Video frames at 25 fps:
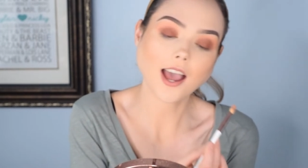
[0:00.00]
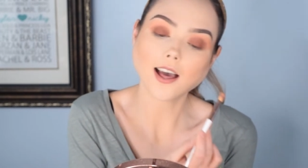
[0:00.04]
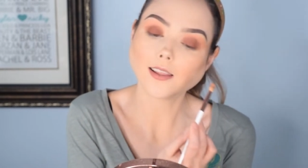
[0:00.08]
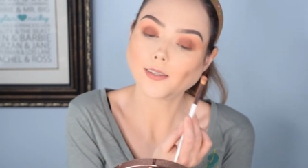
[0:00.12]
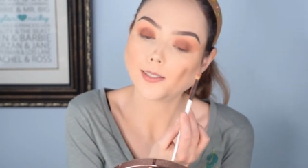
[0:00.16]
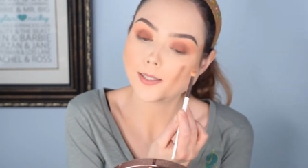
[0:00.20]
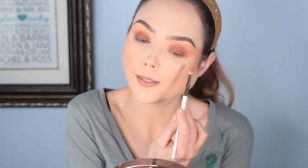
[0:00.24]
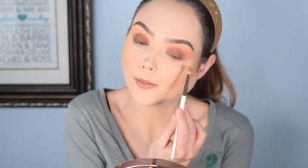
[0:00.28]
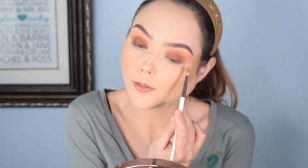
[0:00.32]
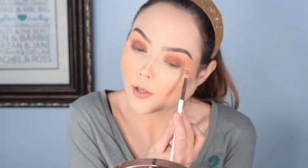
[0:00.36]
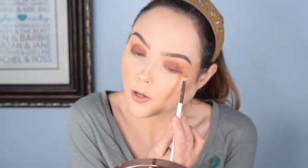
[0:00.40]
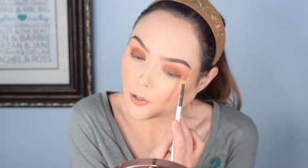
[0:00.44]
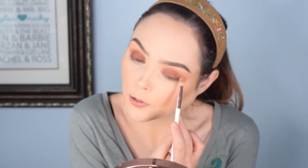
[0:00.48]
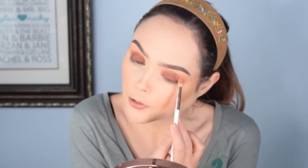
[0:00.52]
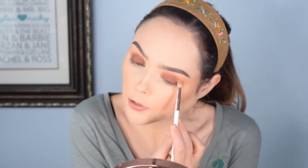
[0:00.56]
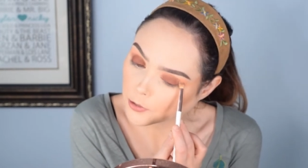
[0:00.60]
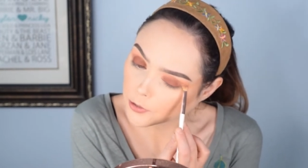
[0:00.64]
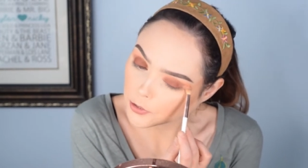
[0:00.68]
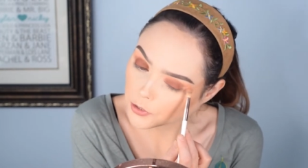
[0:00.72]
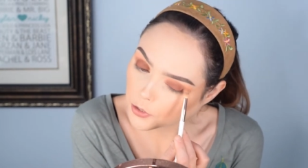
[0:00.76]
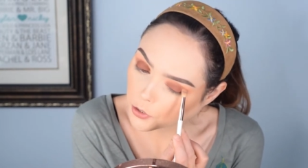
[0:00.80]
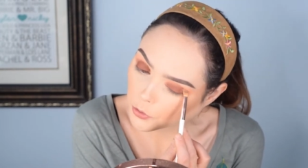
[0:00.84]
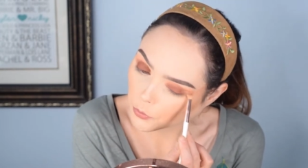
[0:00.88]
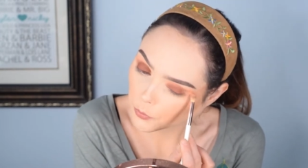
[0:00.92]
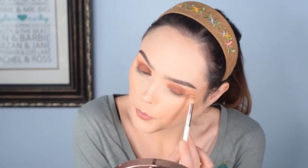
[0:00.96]
Ali
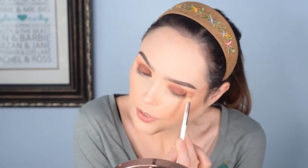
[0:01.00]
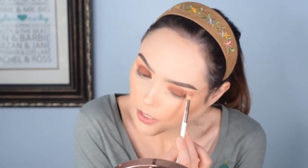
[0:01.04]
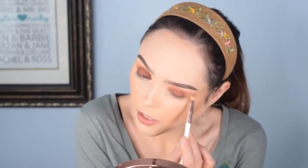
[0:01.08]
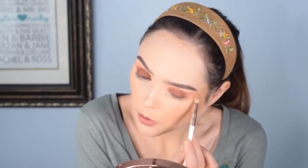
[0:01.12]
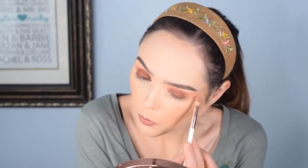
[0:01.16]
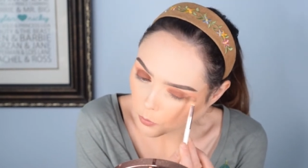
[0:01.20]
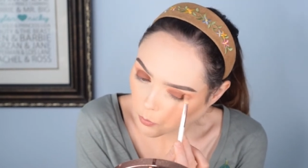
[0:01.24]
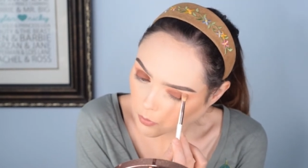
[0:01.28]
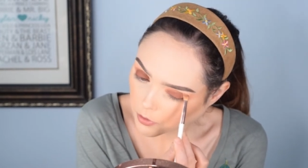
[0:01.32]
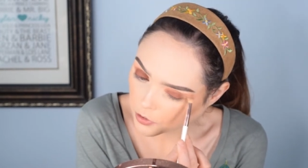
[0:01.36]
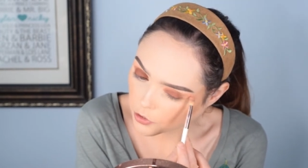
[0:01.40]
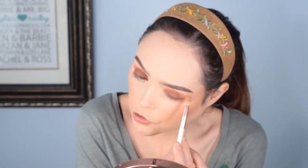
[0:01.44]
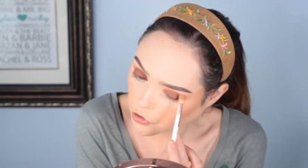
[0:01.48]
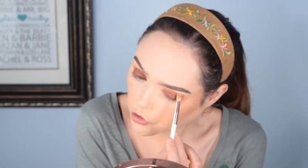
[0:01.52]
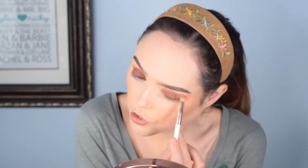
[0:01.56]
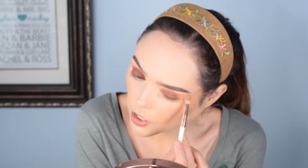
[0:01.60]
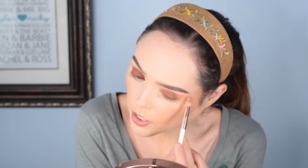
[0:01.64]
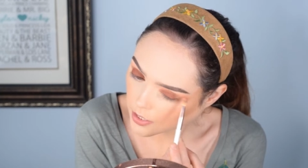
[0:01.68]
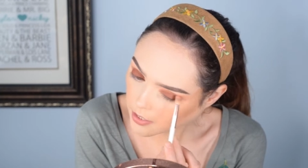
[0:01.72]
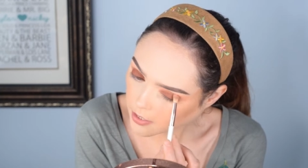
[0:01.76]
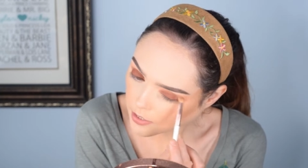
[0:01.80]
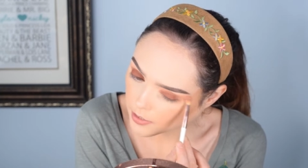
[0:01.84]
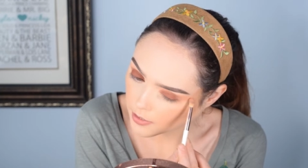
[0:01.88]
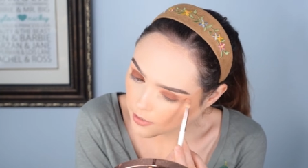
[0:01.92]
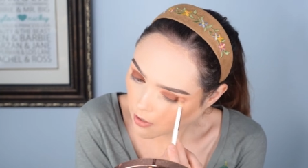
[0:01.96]
Larter's career was
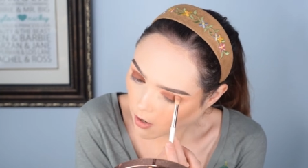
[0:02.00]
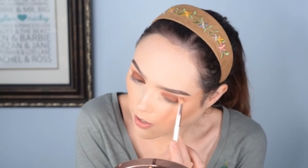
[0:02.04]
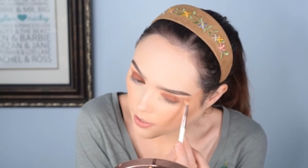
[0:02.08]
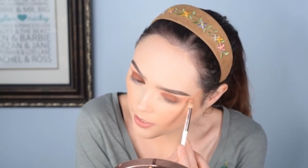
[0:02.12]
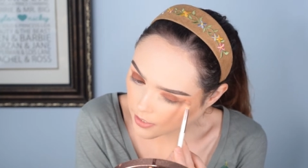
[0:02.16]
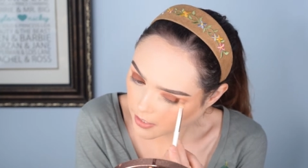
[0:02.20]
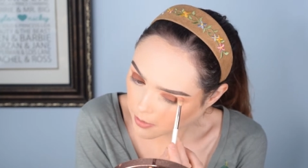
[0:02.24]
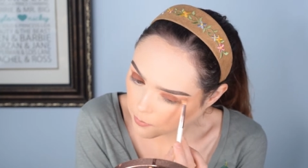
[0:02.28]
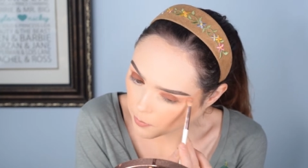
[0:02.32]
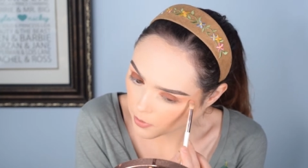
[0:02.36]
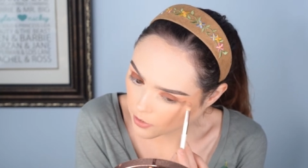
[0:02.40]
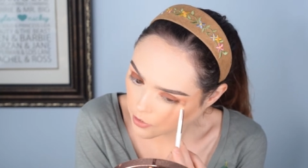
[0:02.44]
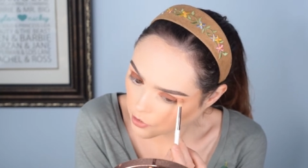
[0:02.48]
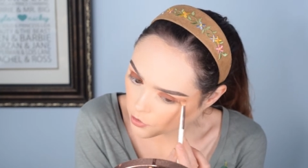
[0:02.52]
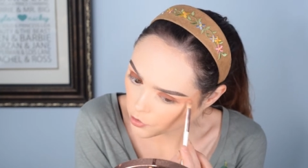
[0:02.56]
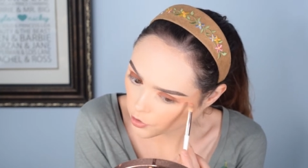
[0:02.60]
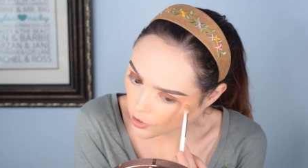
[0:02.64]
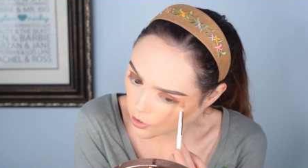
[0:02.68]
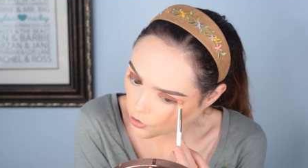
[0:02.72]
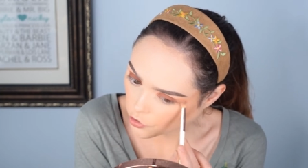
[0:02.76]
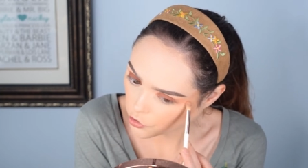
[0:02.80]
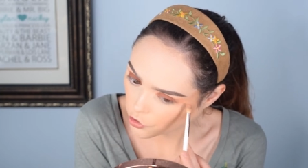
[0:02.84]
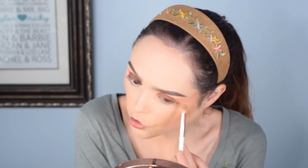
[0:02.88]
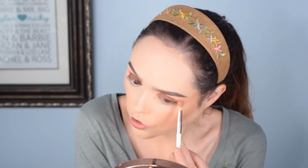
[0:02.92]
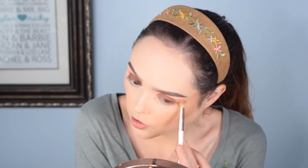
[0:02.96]
just not as much as
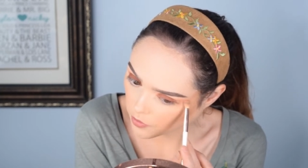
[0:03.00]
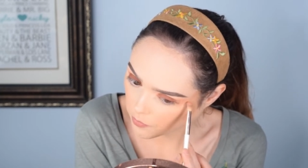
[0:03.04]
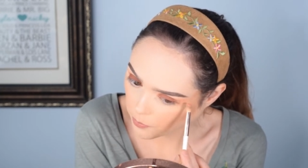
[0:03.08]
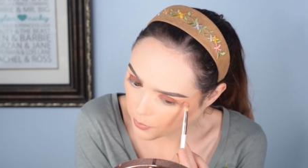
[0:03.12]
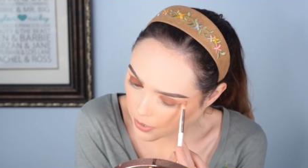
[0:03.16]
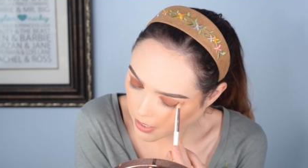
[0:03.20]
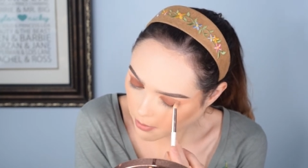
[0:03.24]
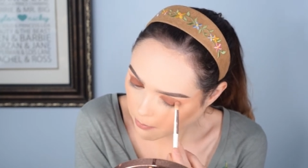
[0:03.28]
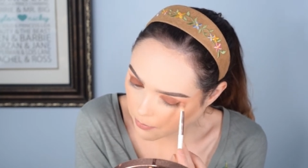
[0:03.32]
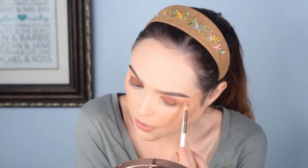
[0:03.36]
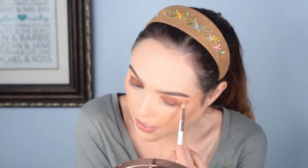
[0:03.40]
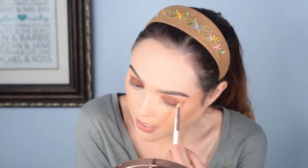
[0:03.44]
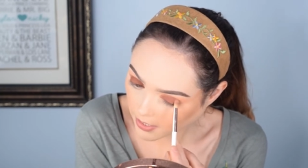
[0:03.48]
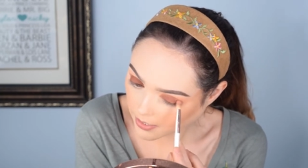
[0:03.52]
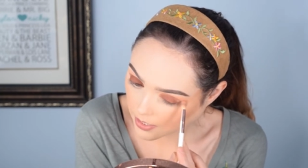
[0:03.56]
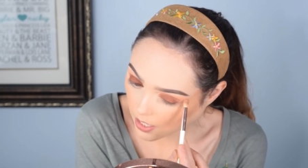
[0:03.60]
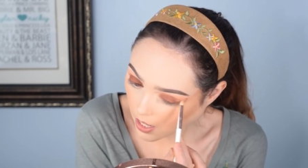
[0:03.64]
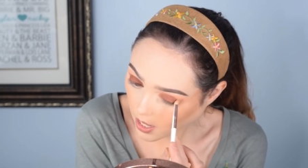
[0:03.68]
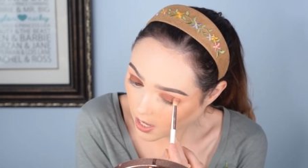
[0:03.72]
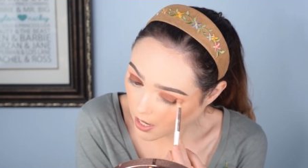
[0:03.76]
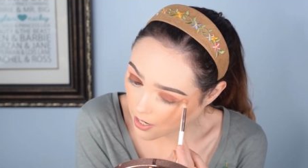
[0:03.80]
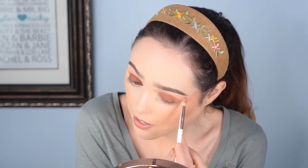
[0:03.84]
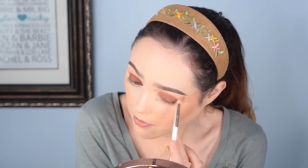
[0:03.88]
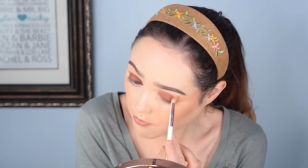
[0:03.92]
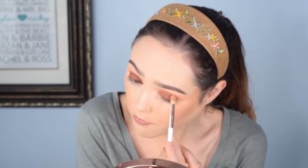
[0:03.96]
it should have been because
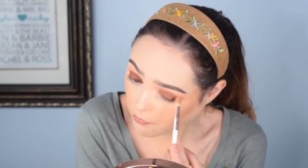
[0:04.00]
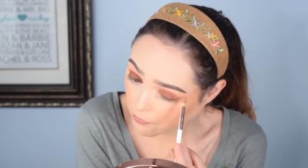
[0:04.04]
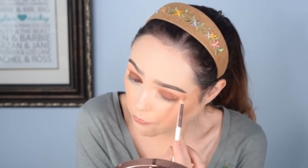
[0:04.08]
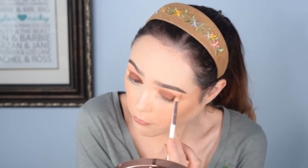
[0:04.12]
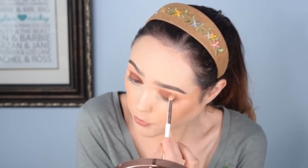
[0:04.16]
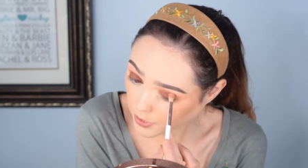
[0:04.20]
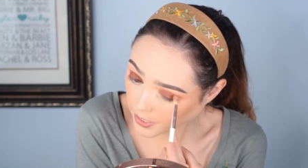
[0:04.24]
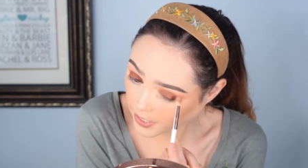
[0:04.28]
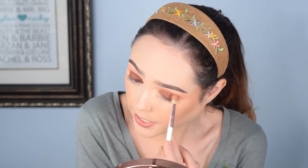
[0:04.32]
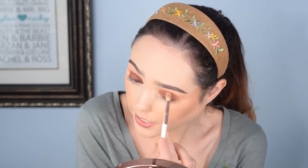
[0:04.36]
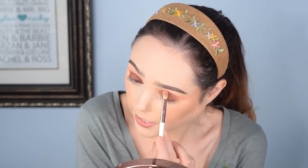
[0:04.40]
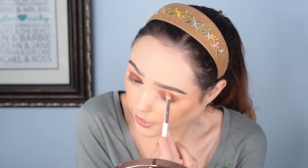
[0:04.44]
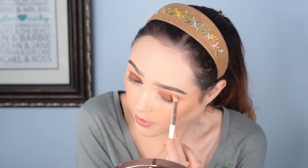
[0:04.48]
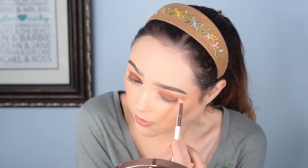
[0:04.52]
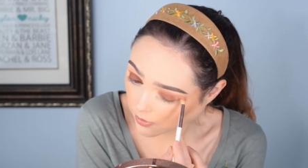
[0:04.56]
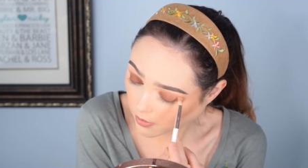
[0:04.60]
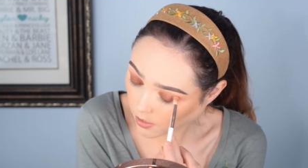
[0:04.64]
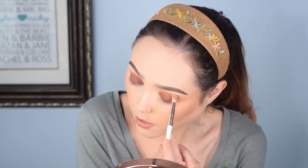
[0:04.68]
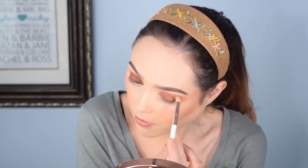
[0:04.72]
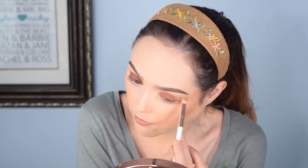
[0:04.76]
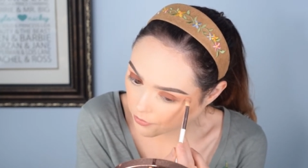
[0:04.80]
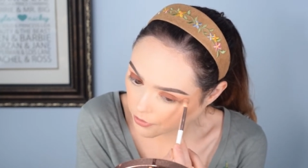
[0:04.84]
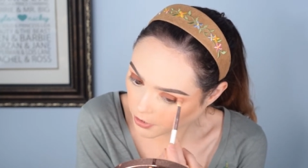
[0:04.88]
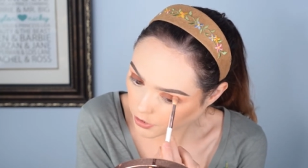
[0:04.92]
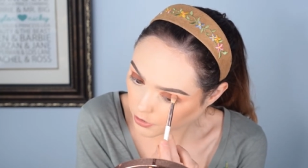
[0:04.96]
I freaking
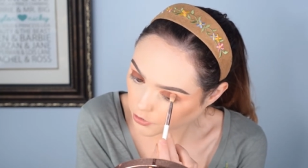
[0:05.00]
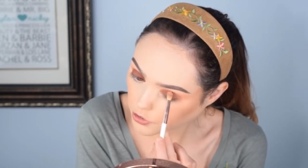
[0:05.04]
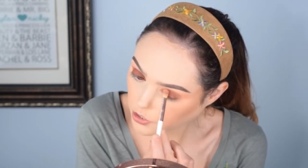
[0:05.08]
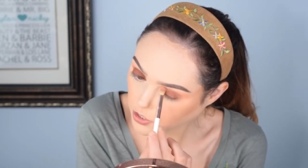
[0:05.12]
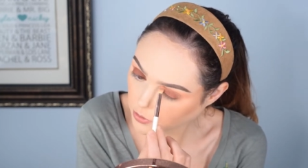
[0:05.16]
loved her.